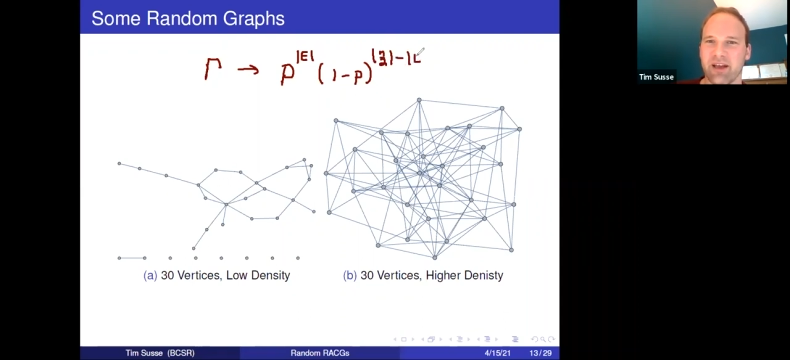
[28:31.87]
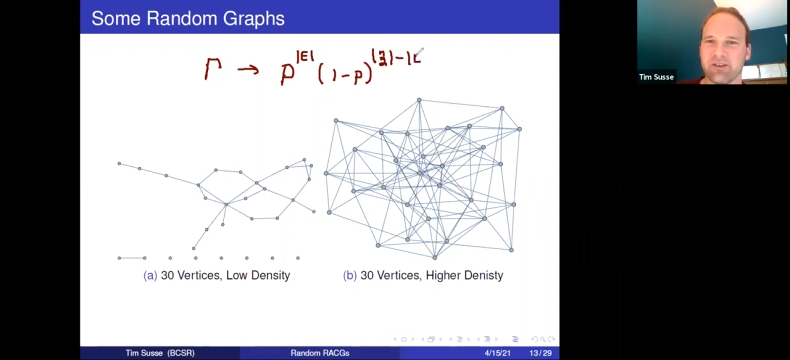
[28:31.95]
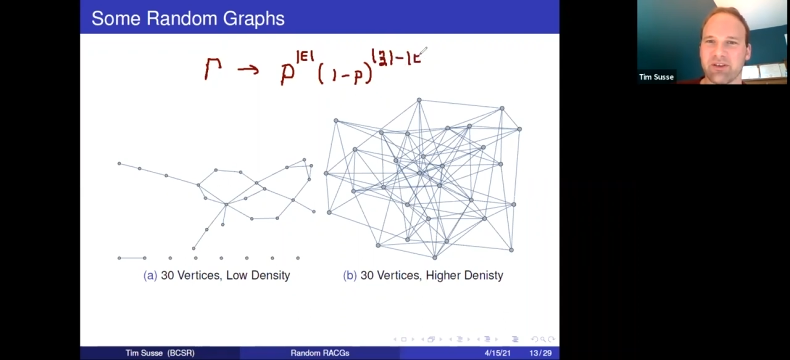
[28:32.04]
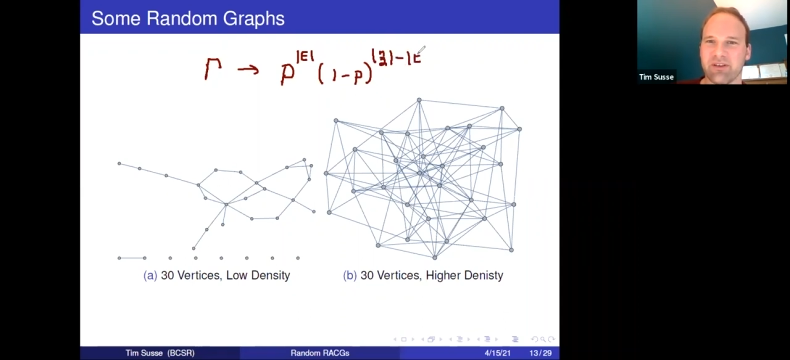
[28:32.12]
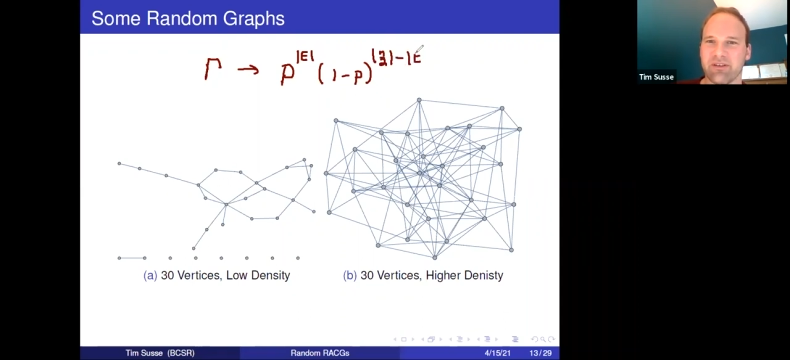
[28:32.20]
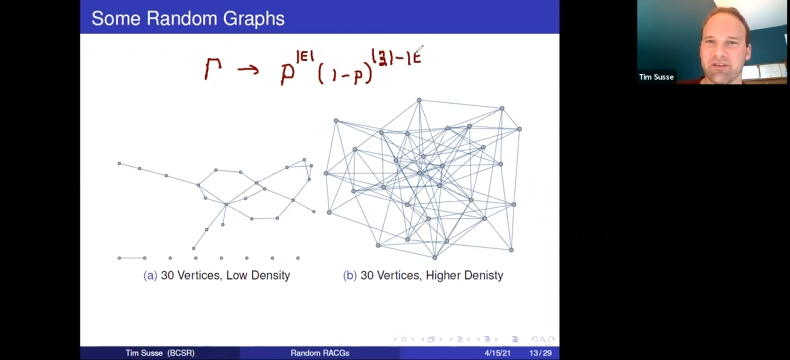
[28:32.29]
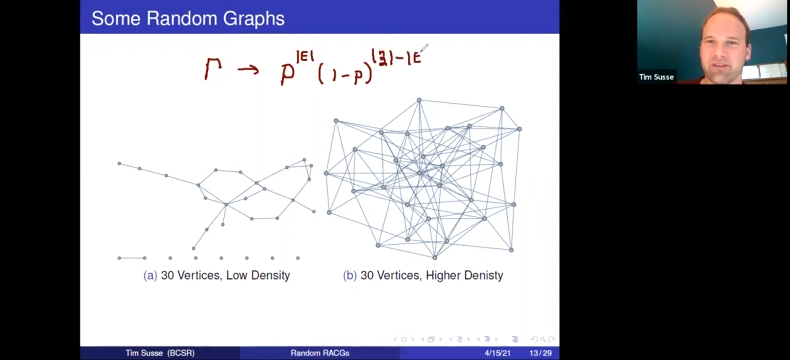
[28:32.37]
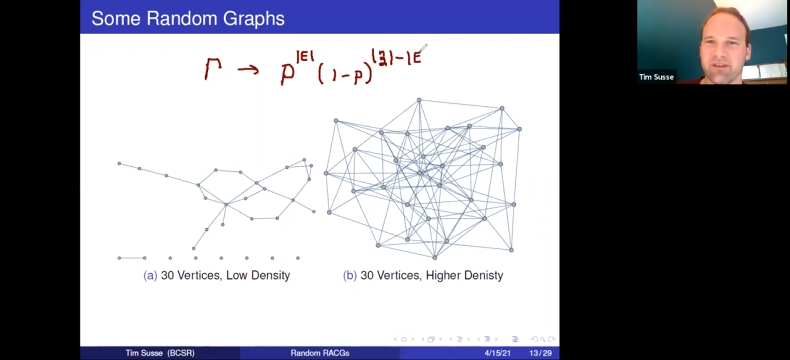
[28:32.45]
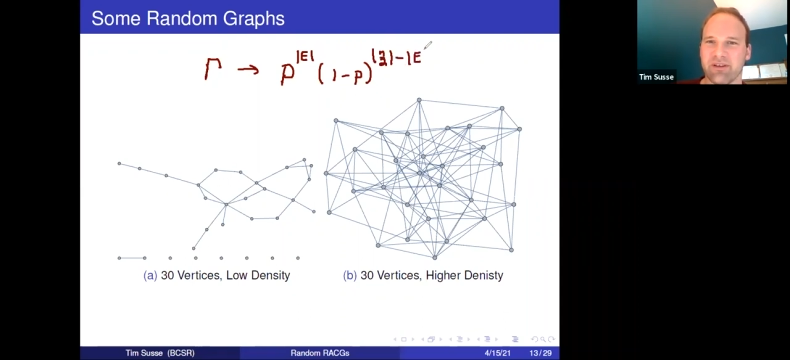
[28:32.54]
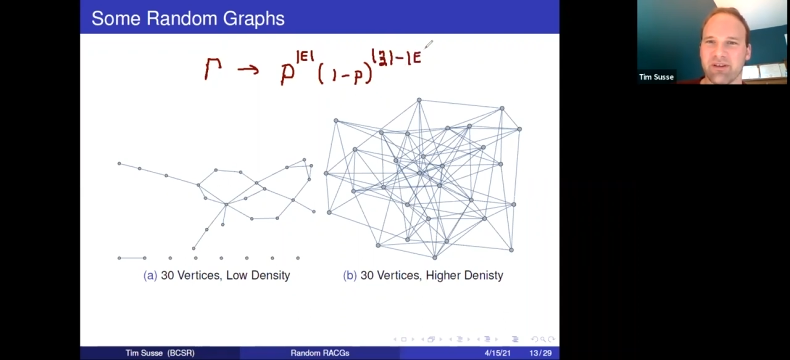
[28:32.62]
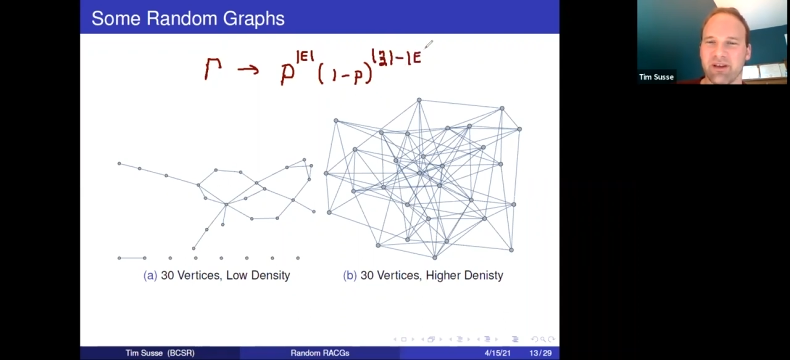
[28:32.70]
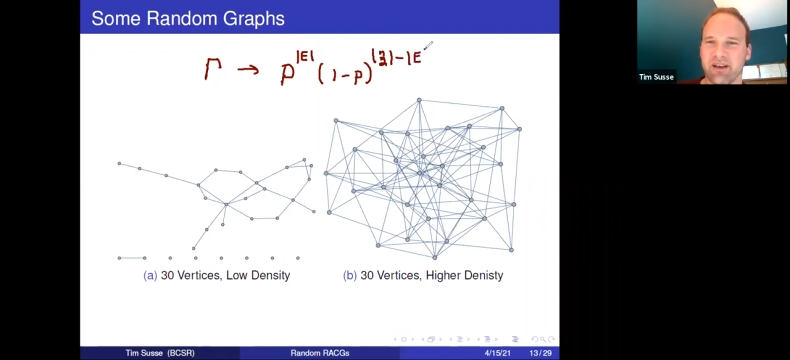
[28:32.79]
edges
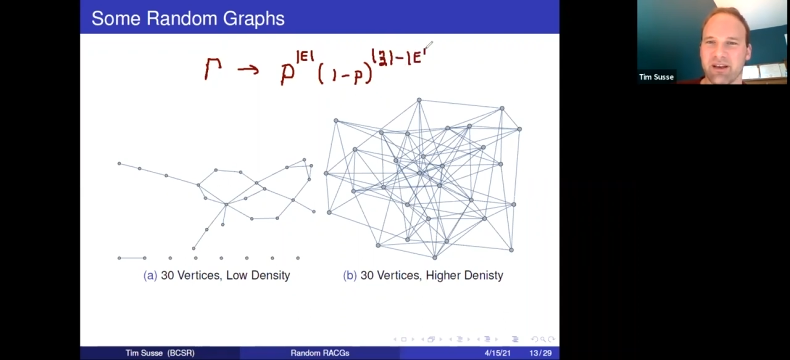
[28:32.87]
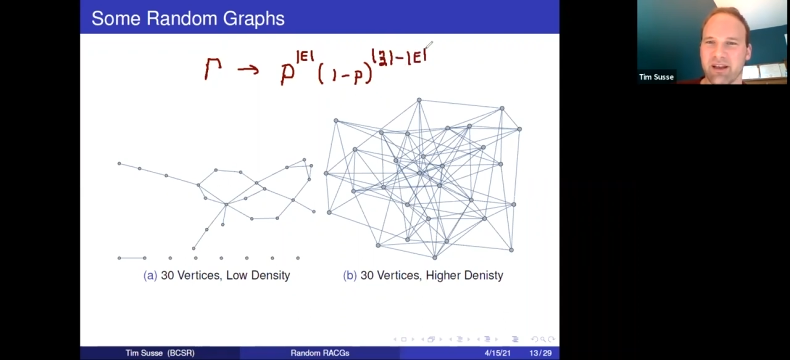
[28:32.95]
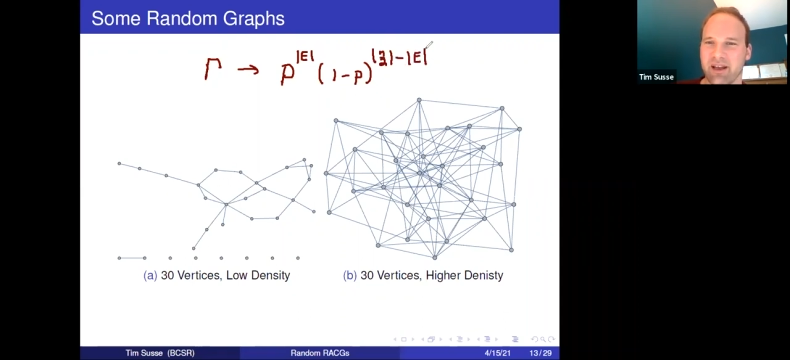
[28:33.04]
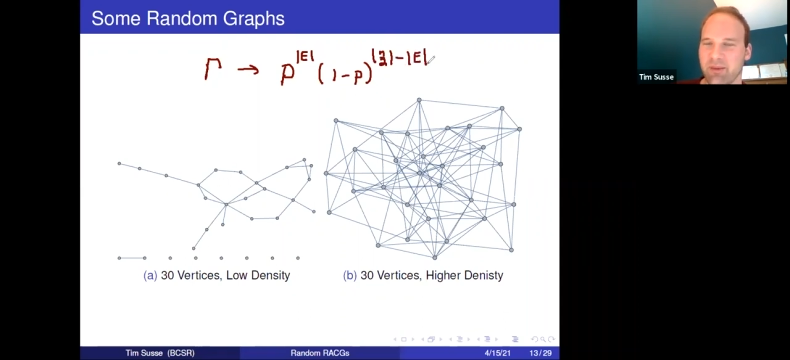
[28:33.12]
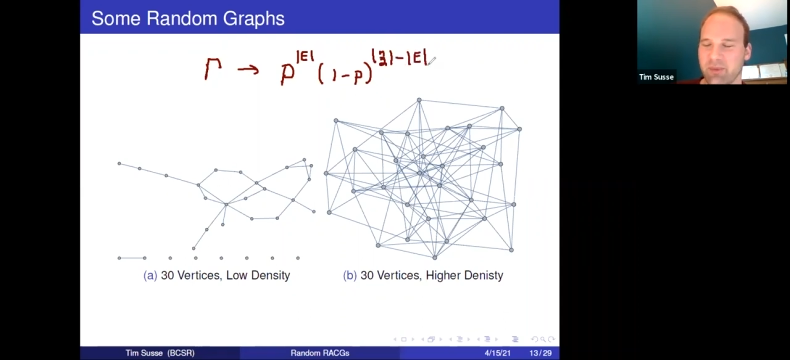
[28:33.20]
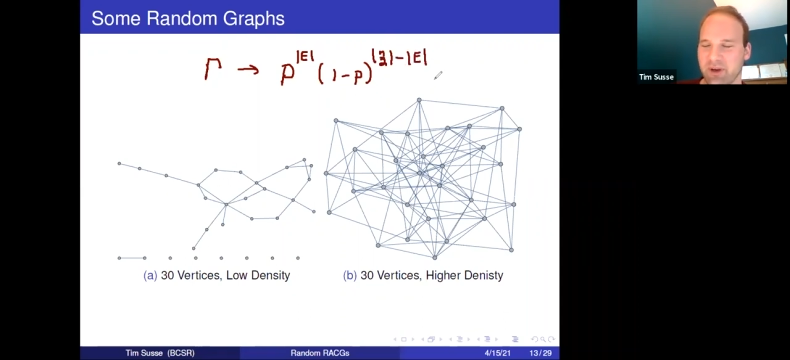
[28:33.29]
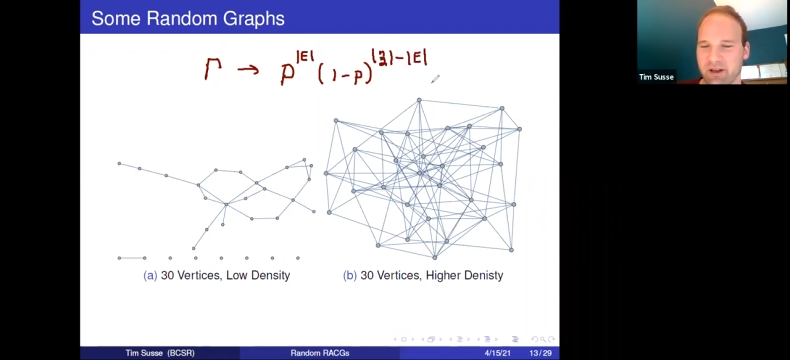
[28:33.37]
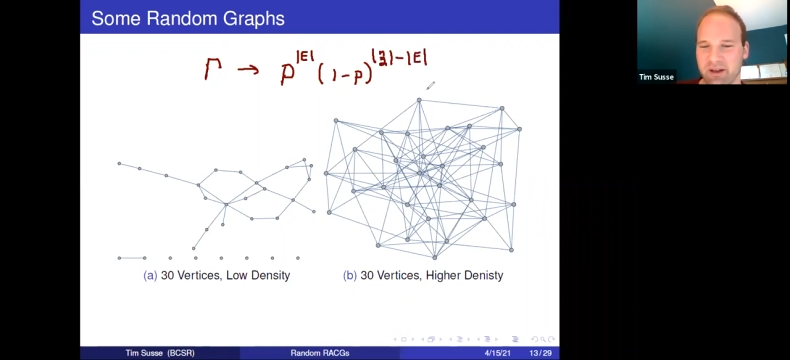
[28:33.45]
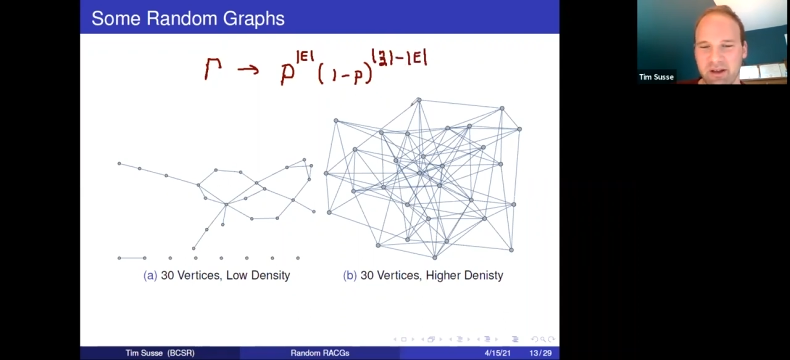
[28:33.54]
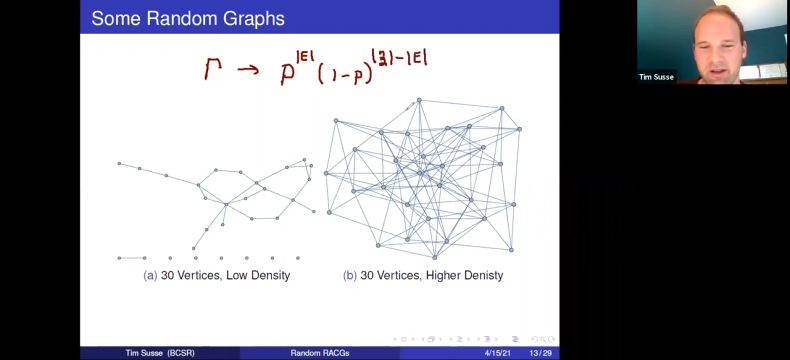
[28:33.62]
in gamma.